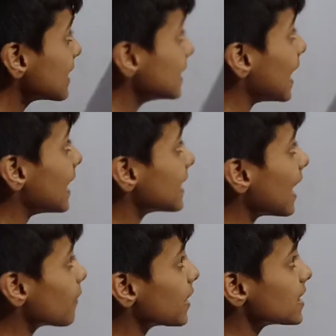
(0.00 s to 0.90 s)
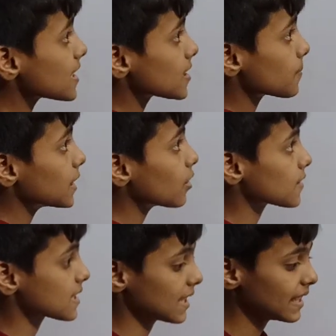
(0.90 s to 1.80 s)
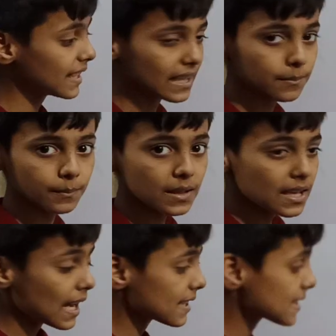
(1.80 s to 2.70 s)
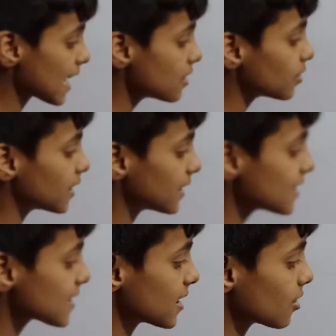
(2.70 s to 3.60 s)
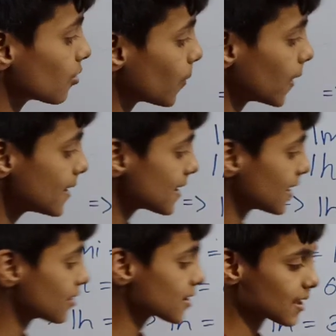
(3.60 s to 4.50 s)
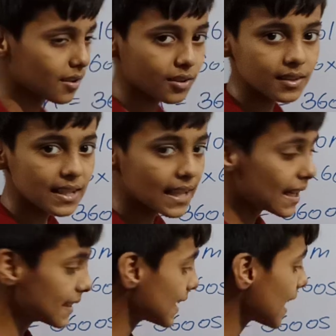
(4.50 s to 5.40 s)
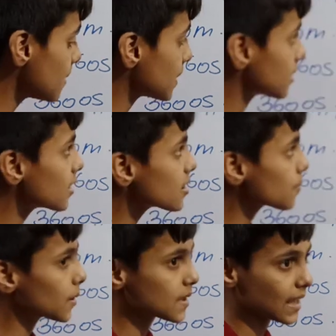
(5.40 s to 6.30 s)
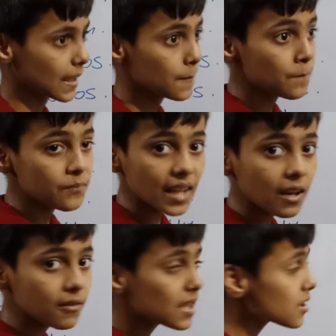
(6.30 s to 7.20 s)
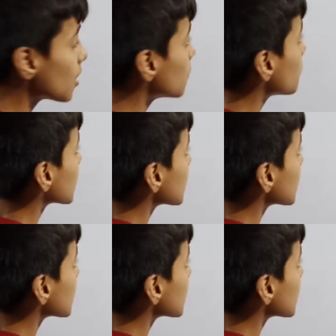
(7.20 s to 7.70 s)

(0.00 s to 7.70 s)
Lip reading: that average speed of snail in SI unit is 0.0089 meters per second. Now we'll solve for